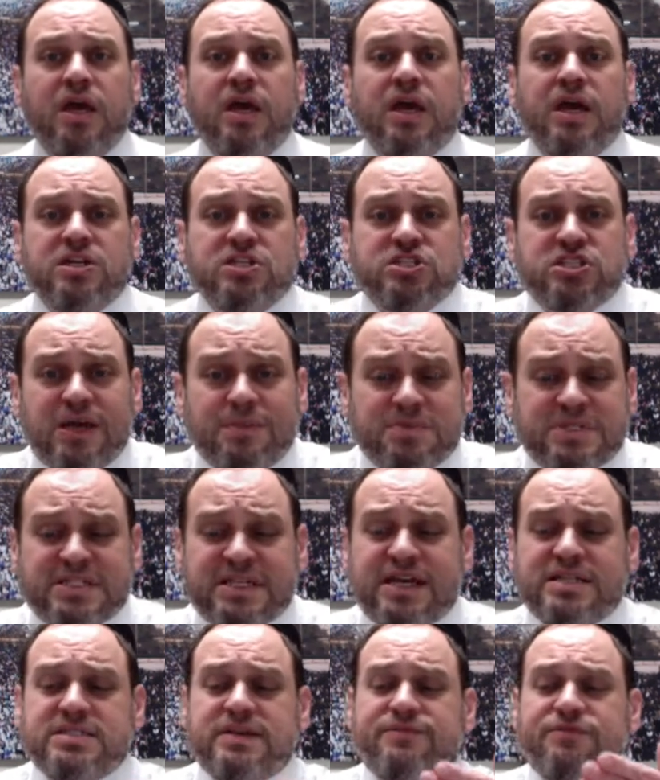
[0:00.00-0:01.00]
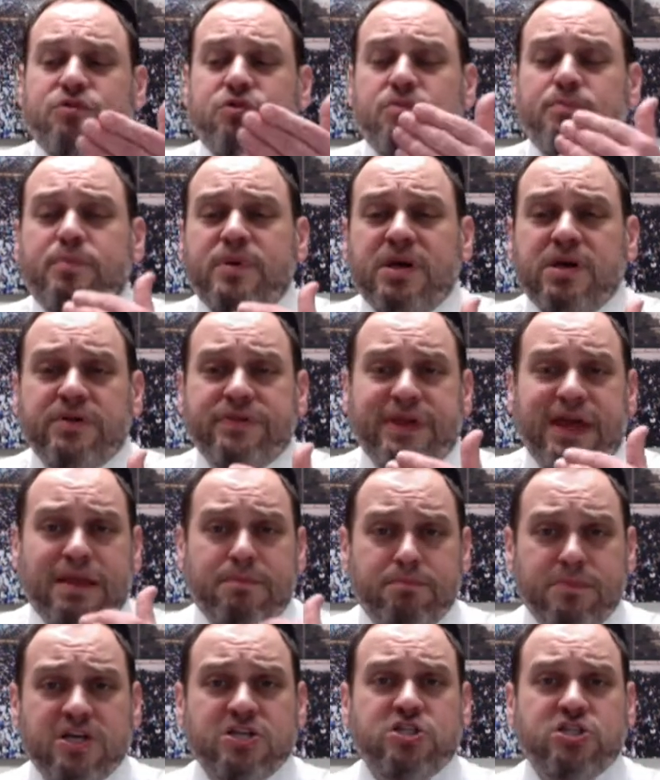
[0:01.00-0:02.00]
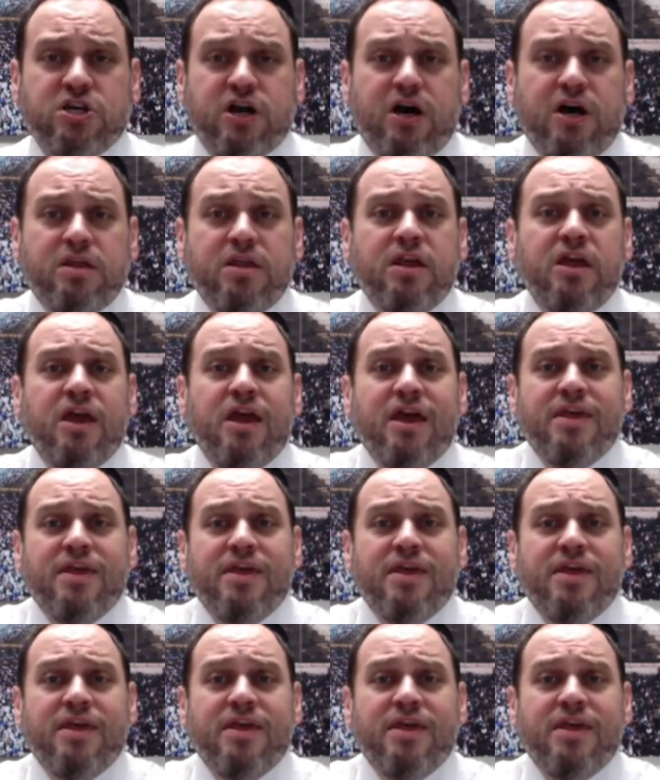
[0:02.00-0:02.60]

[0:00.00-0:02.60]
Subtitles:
Hashem says, if you build that Mishkan,